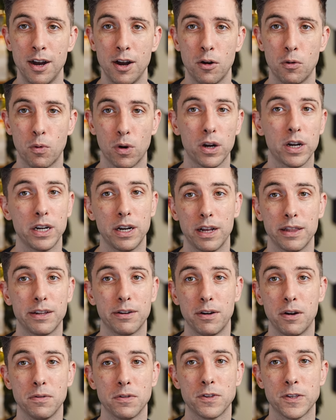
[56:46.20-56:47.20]
working on
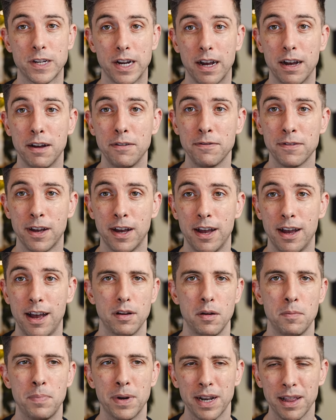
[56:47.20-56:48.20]
their own stuff.
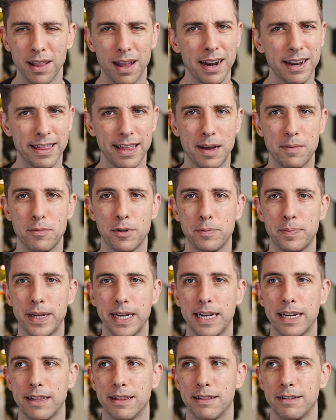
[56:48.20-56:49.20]
But a lot of them would
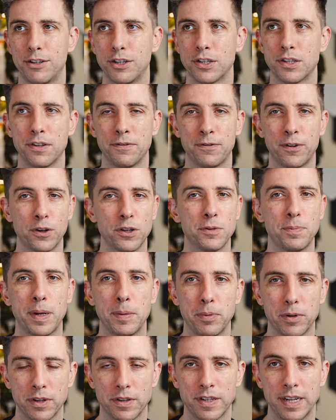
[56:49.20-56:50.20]
be just the first
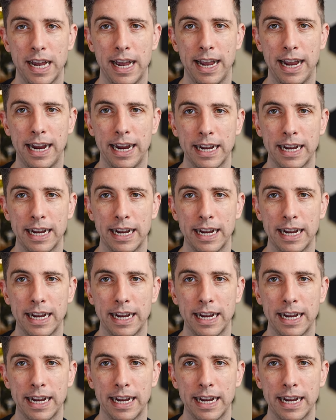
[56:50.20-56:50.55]
people to say,